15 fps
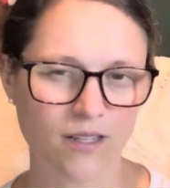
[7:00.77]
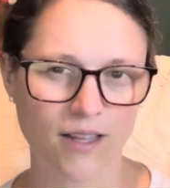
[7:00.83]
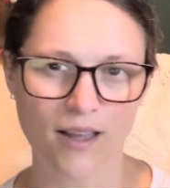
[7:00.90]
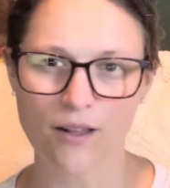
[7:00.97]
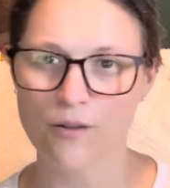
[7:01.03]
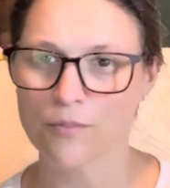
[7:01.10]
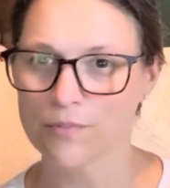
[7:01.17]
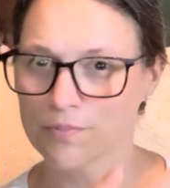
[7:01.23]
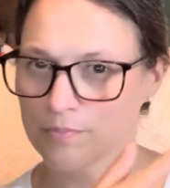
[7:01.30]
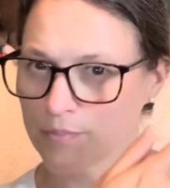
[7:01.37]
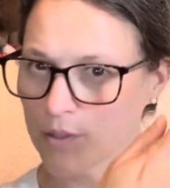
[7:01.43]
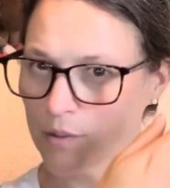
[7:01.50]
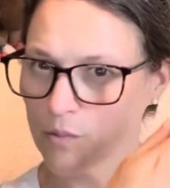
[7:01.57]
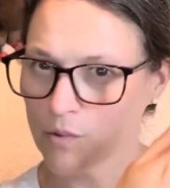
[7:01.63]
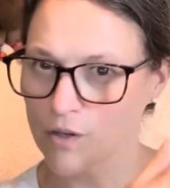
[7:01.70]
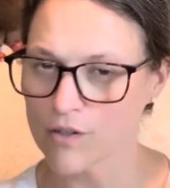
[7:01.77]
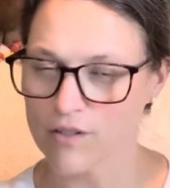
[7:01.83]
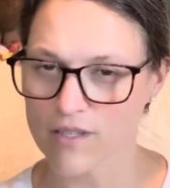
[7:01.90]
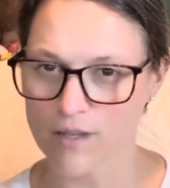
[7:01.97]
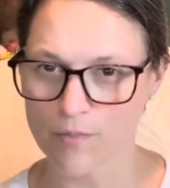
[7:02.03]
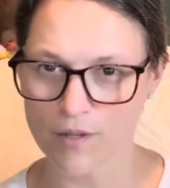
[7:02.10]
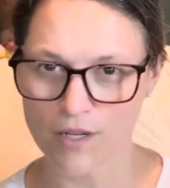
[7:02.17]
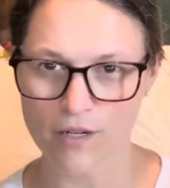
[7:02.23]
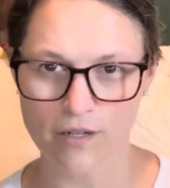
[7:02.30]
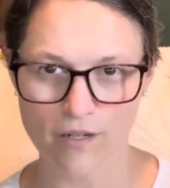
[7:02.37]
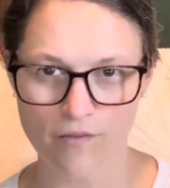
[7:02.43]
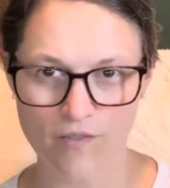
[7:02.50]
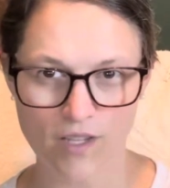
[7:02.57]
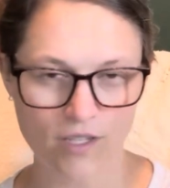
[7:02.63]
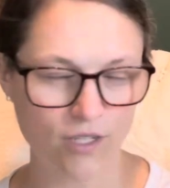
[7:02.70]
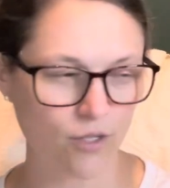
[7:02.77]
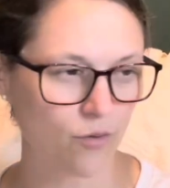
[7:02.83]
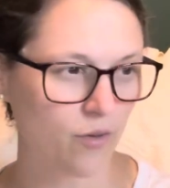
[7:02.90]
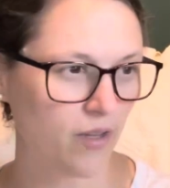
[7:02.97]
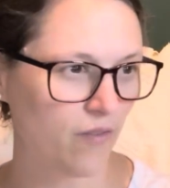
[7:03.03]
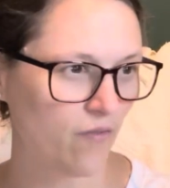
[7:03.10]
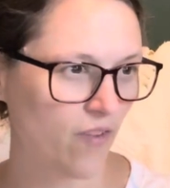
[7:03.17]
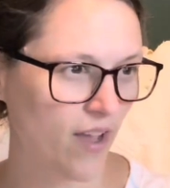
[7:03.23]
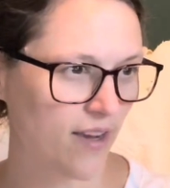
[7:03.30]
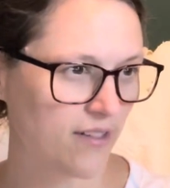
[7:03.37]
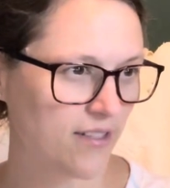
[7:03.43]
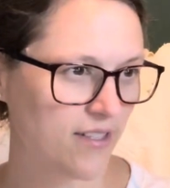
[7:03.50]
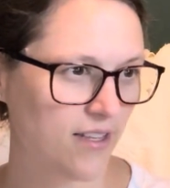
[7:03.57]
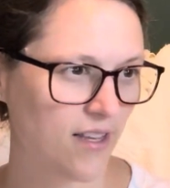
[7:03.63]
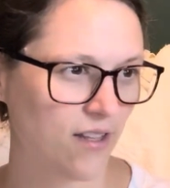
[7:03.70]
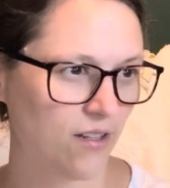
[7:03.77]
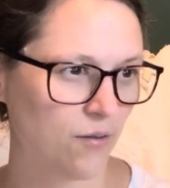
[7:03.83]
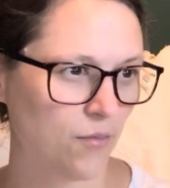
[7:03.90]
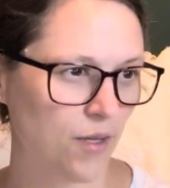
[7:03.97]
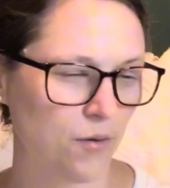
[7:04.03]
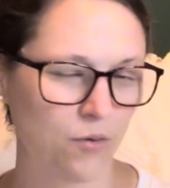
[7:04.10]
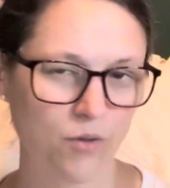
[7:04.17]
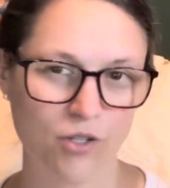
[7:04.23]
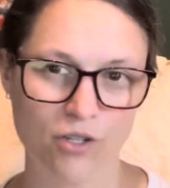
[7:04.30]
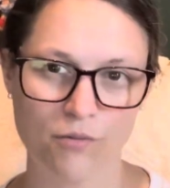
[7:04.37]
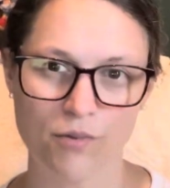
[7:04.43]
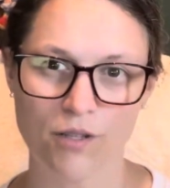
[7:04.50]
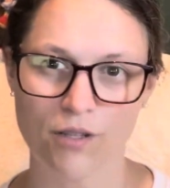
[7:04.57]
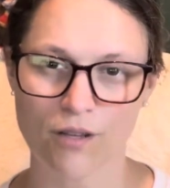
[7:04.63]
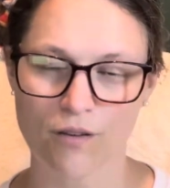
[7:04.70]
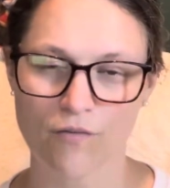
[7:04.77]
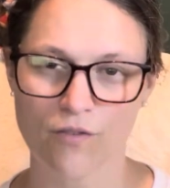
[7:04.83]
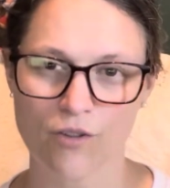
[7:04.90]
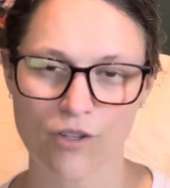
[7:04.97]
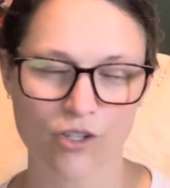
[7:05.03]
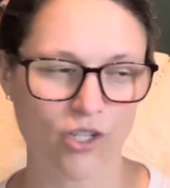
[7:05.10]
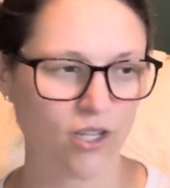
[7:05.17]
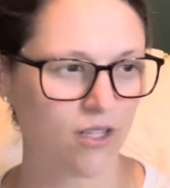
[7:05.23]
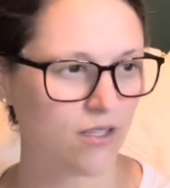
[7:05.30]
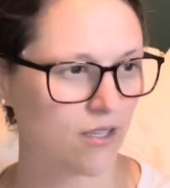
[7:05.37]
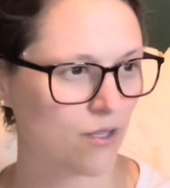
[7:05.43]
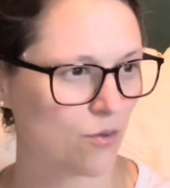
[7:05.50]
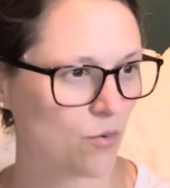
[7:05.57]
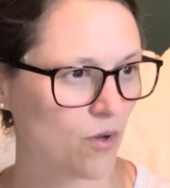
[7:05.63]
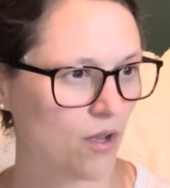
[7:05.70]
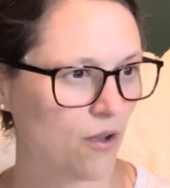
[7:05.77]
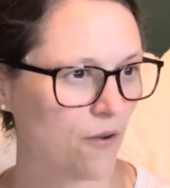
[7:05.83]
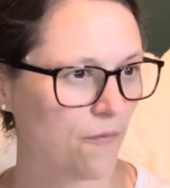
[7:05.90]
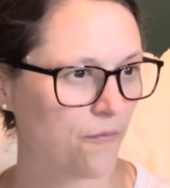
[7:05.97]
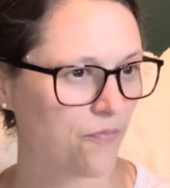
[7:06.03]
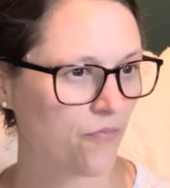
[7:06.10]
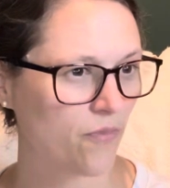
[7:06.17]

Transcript: I'll put words up here if they do in fact sell, and maybe we should be looking for the jeans as well.